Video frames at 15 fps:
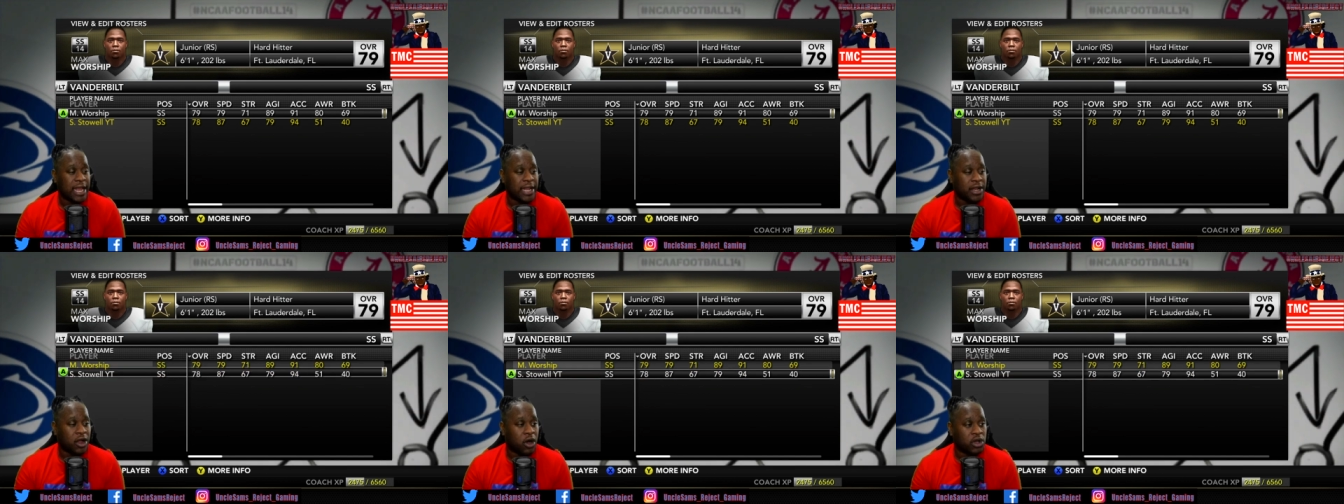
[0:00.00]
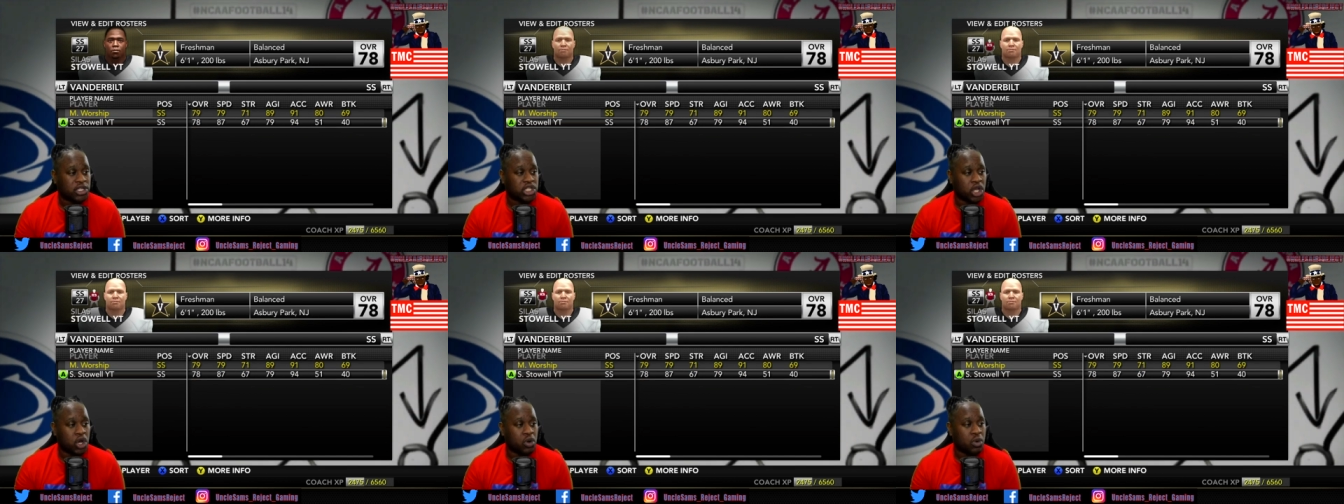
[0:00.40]
And then
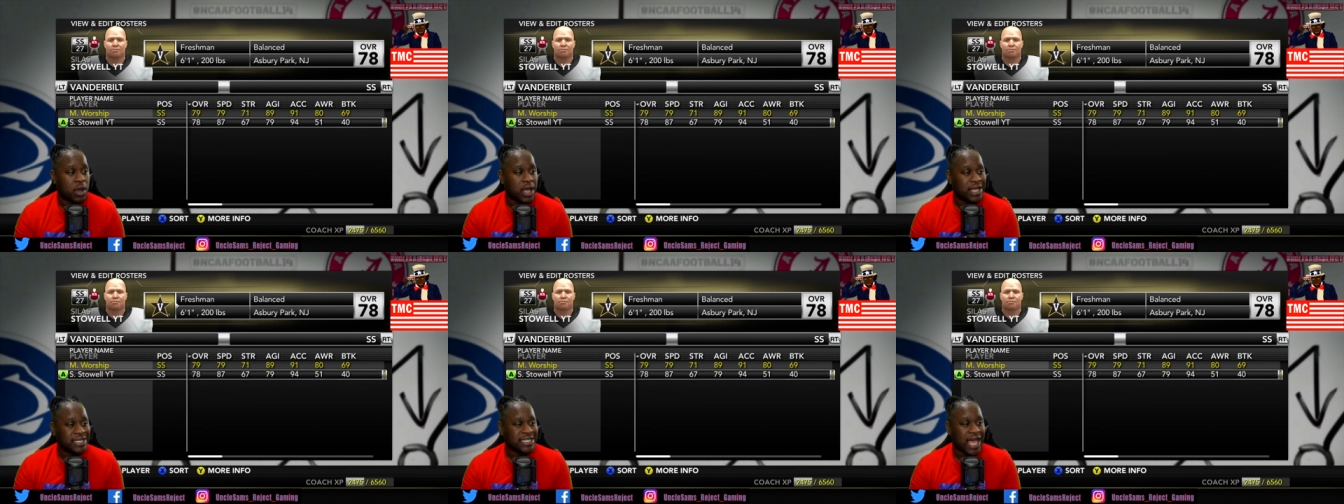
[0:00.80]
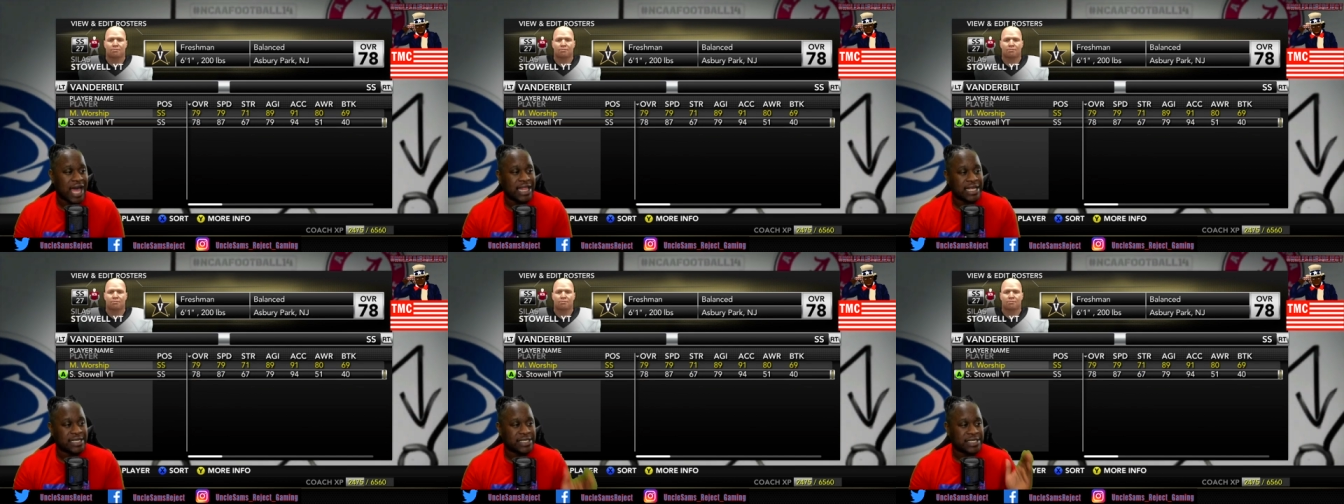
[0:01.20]
also
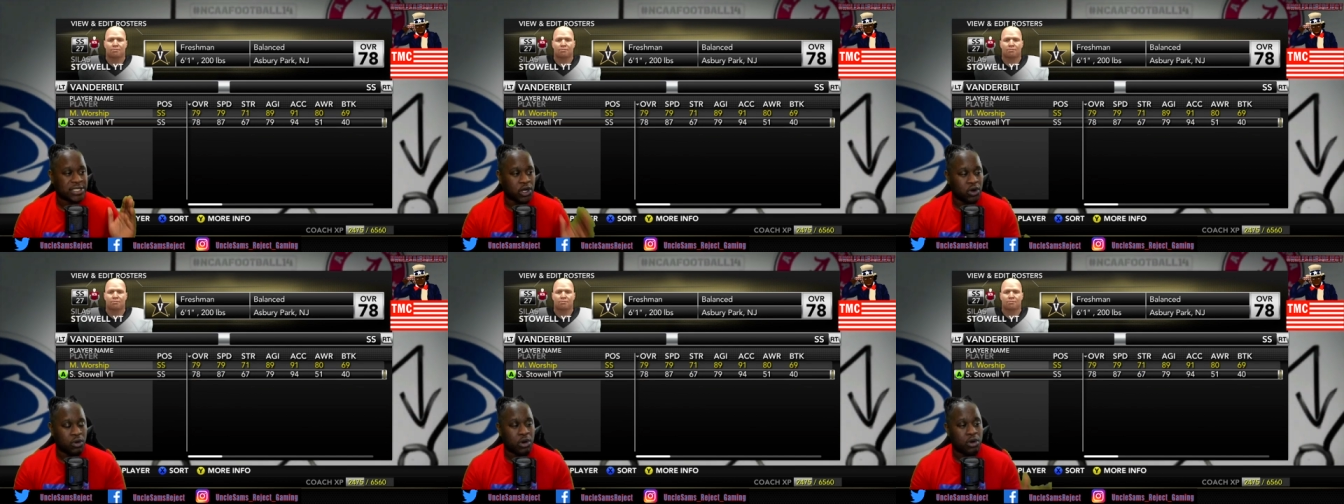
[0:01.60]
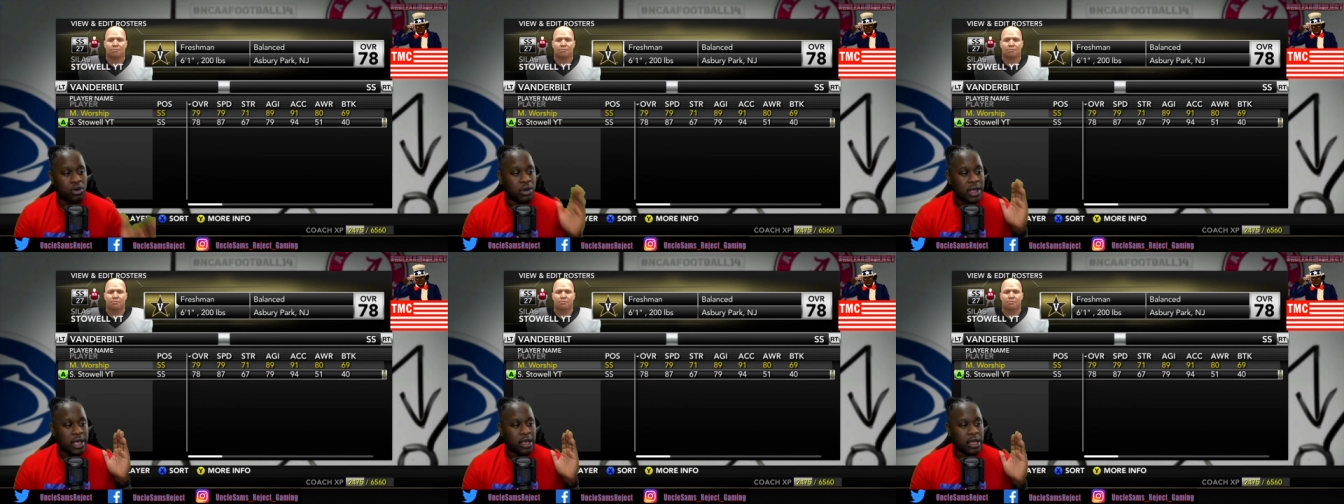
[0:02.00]
Silas
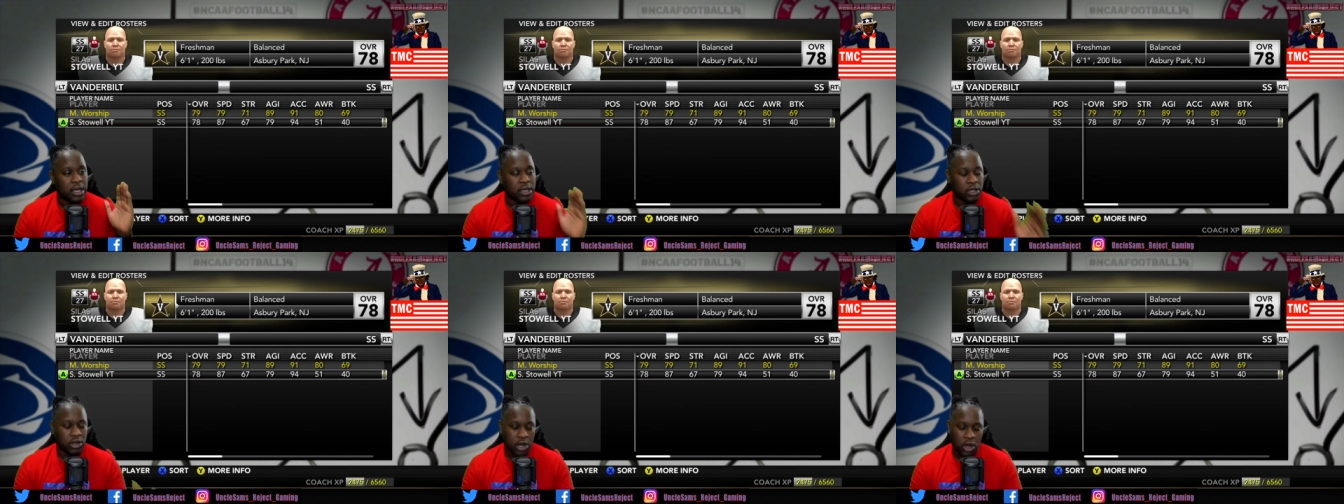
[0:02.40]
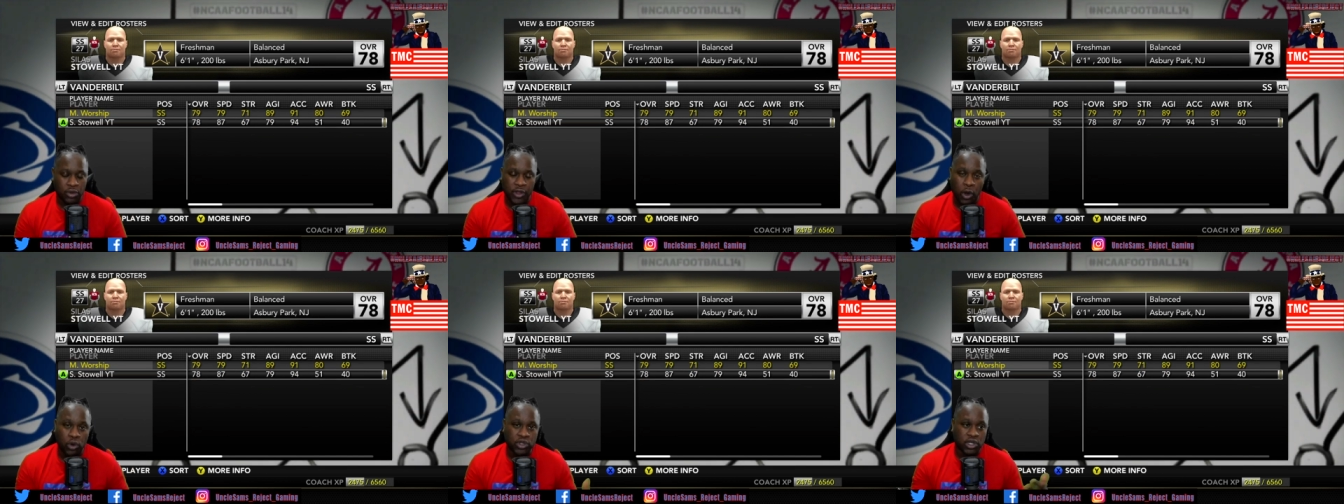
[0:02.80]
Stowell. You
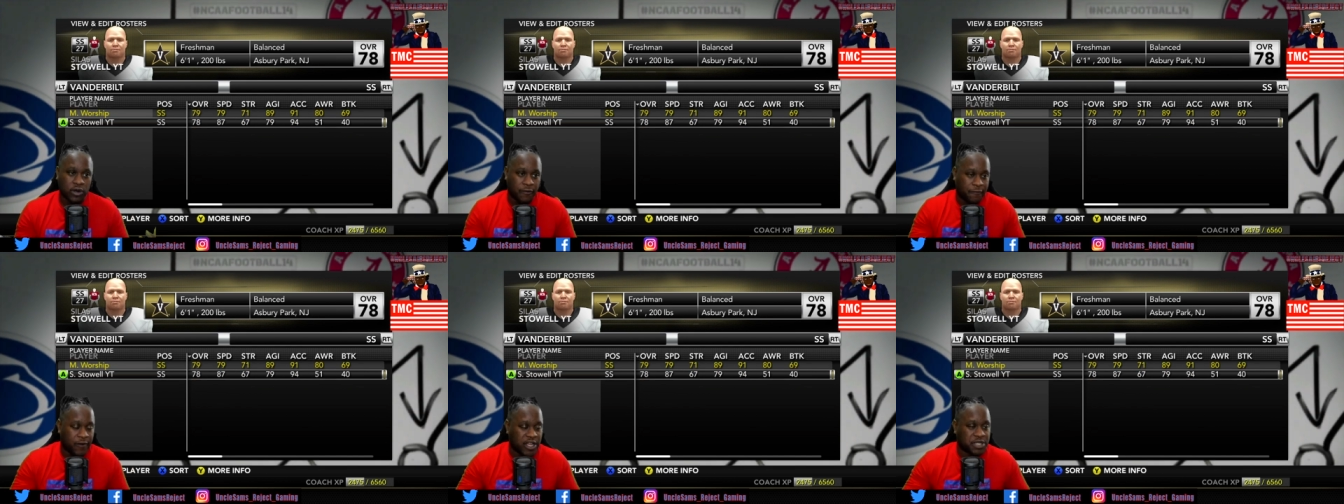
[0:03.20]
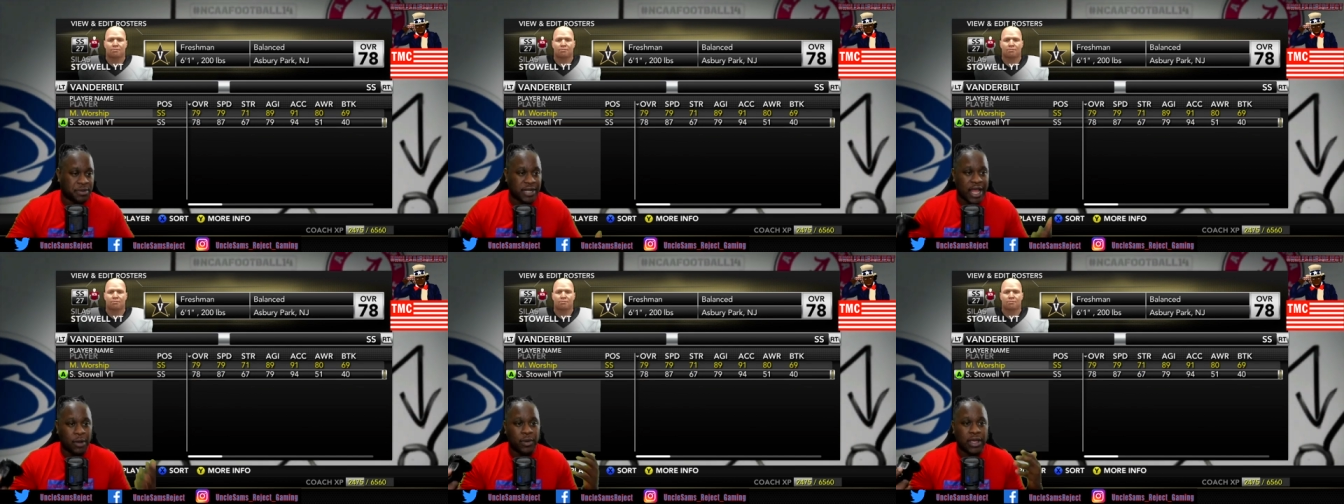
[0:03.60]
know, those are the
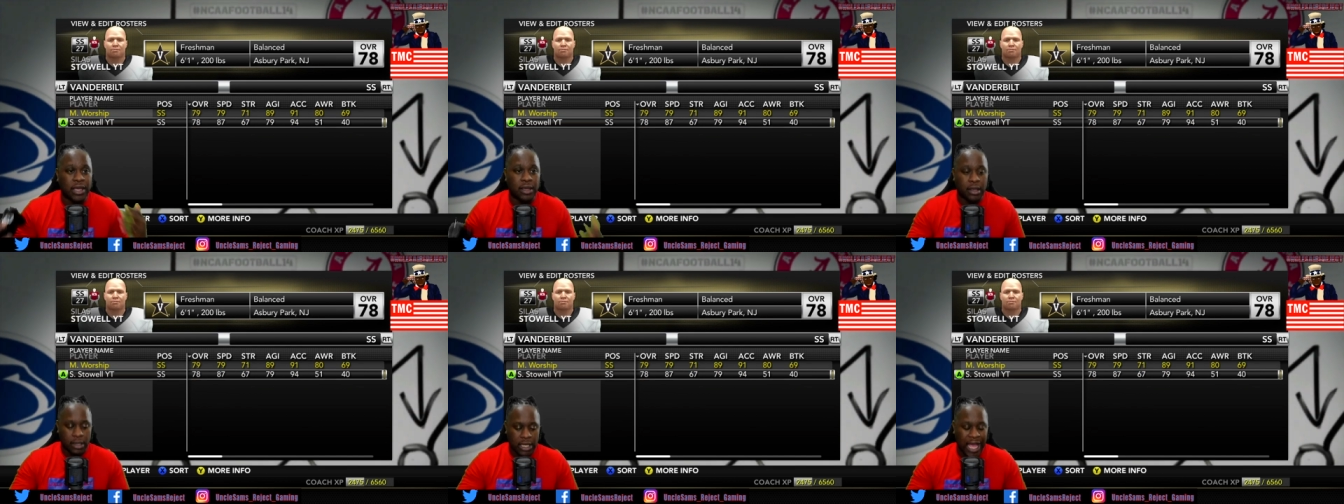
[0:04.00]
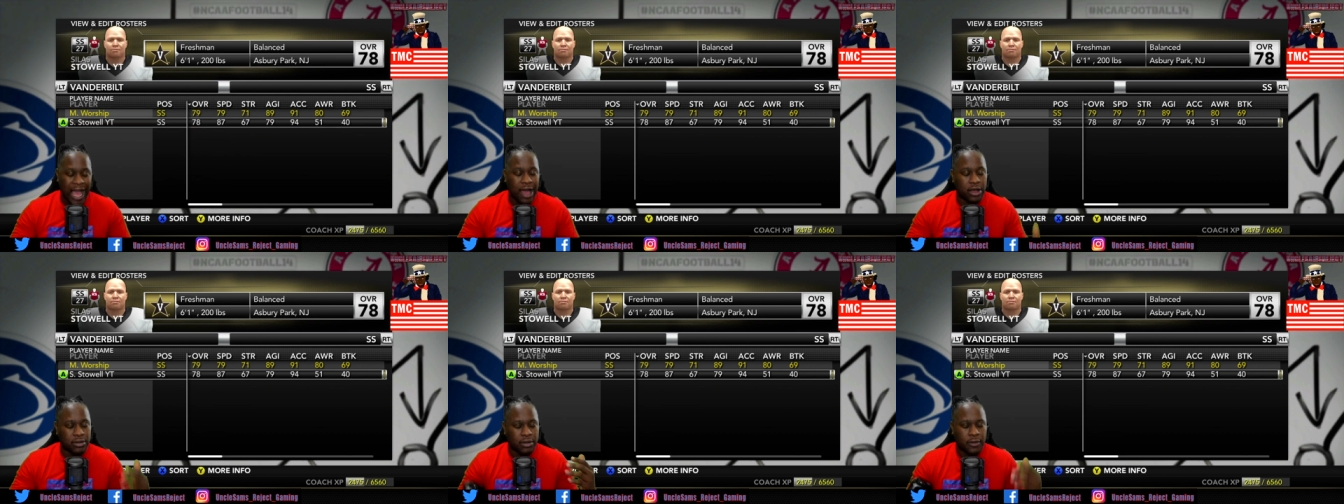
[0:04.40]
freshmen that we
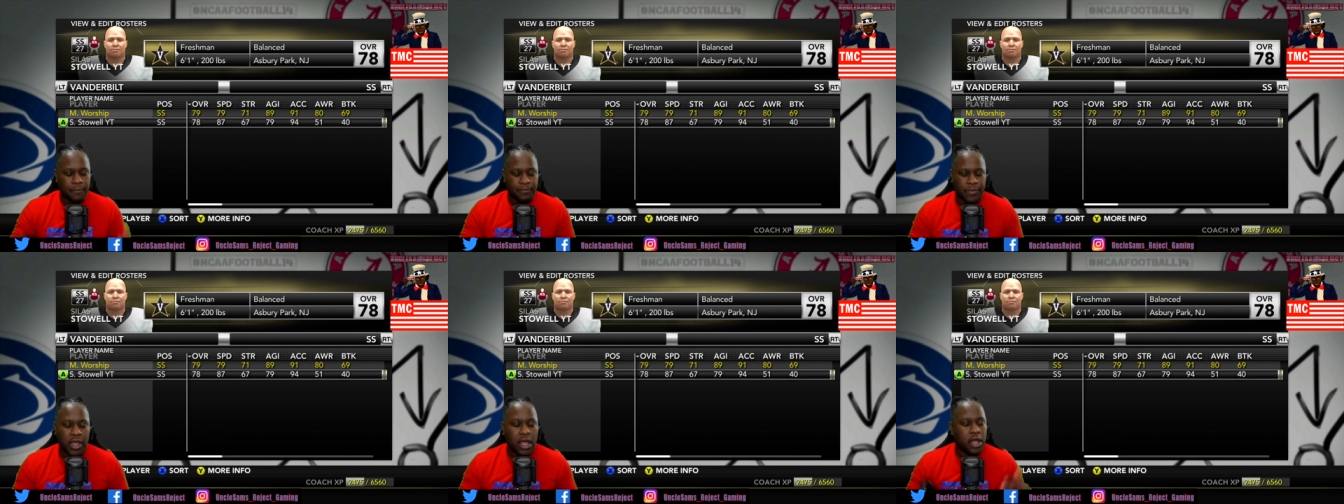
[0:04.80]
got.